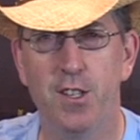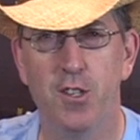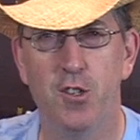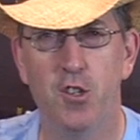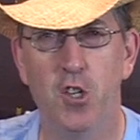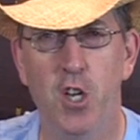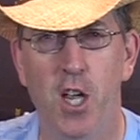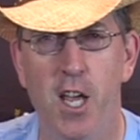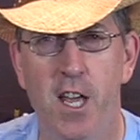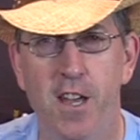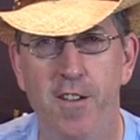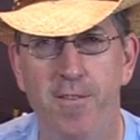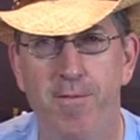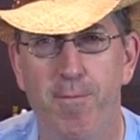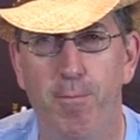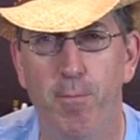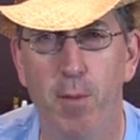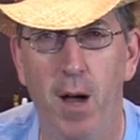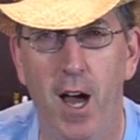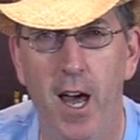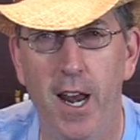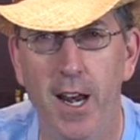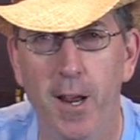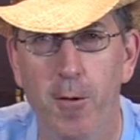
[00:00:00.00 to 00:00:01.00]
the Chief,
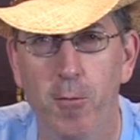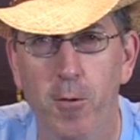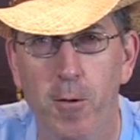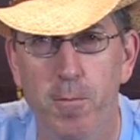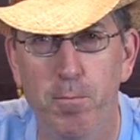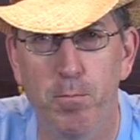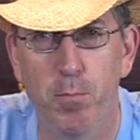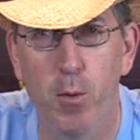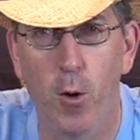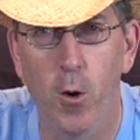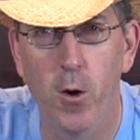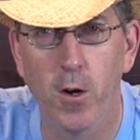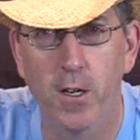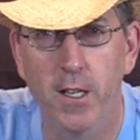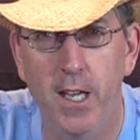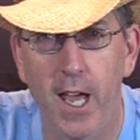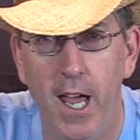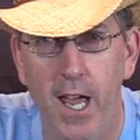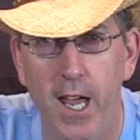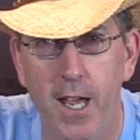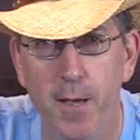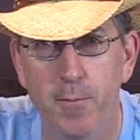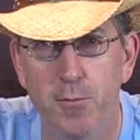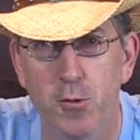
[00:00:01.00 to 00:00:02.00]
bonding with board
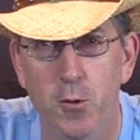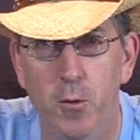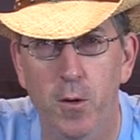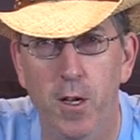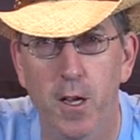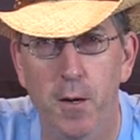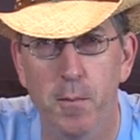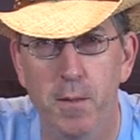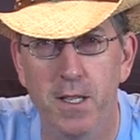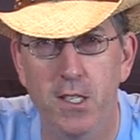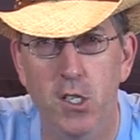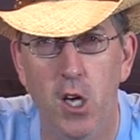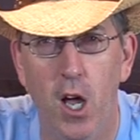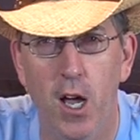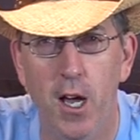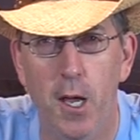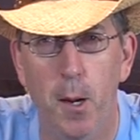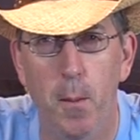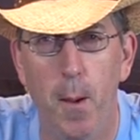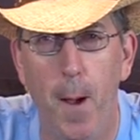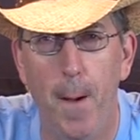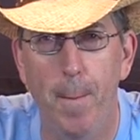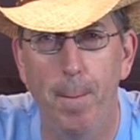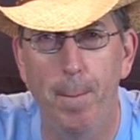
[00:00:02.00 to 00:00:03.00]
games. We're going to be
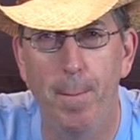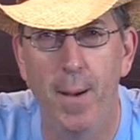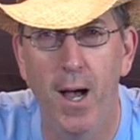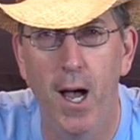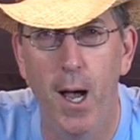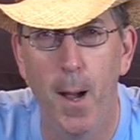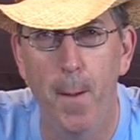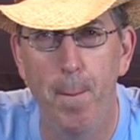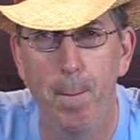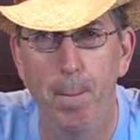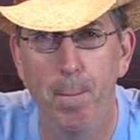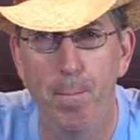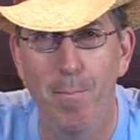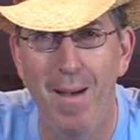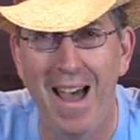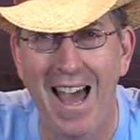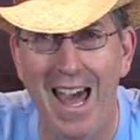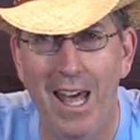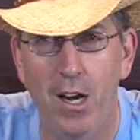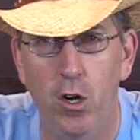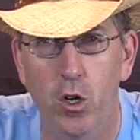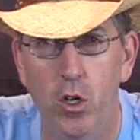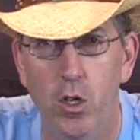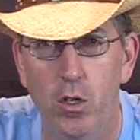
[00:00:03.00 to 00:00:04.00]
talking about pub
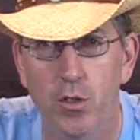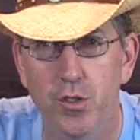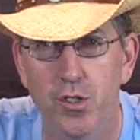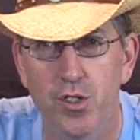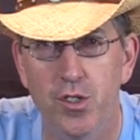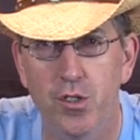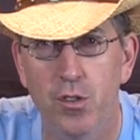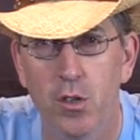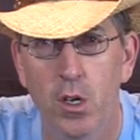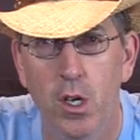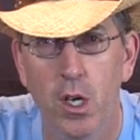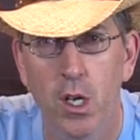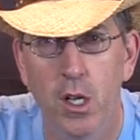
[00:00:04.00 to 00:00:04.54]
battles.